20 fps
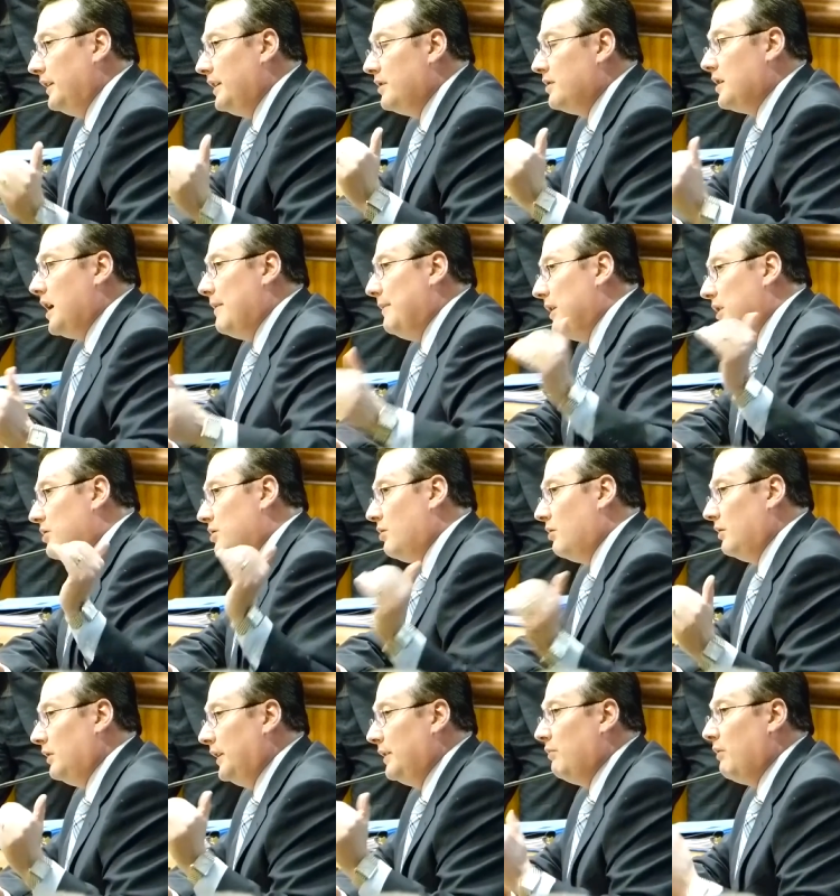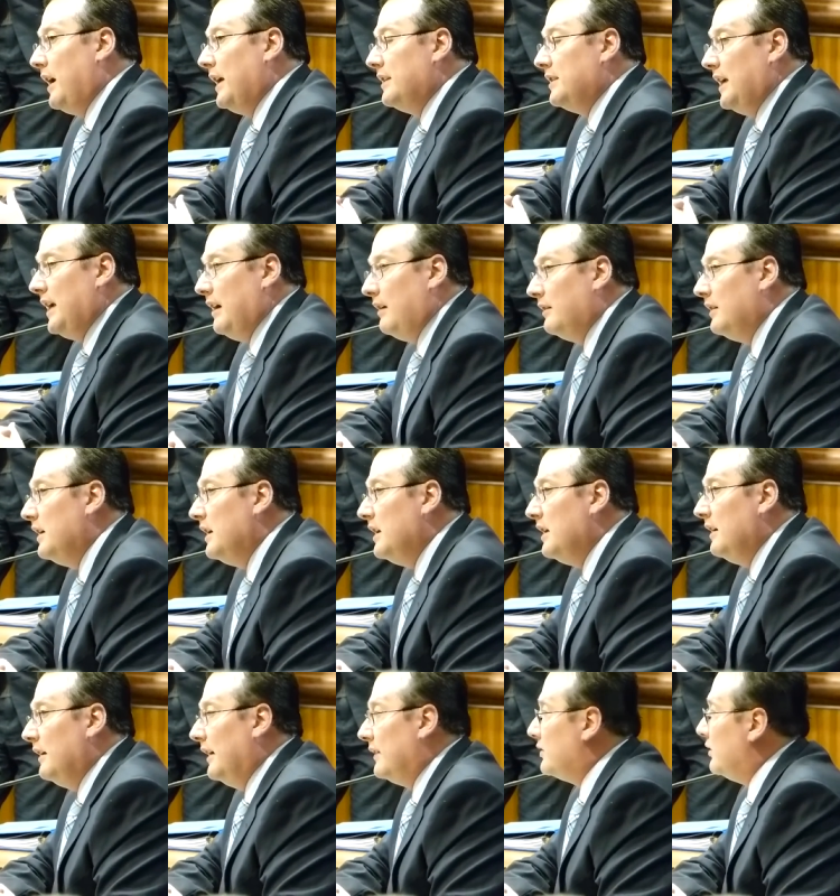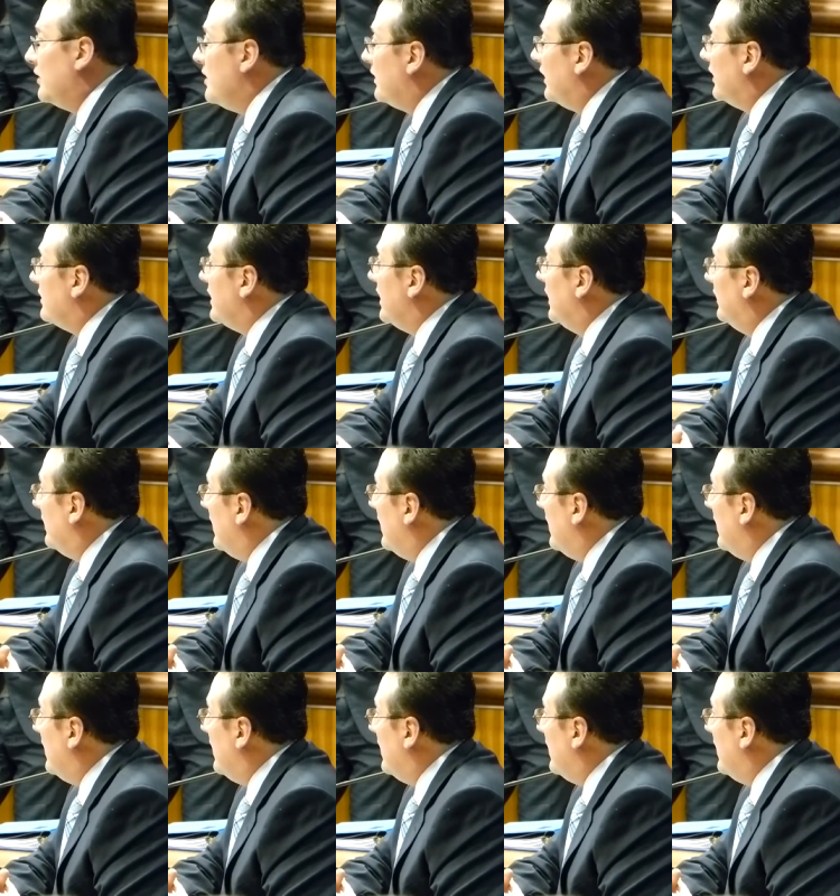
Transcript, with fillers: Lee's Summit, certainly Raytown. And so you can see in the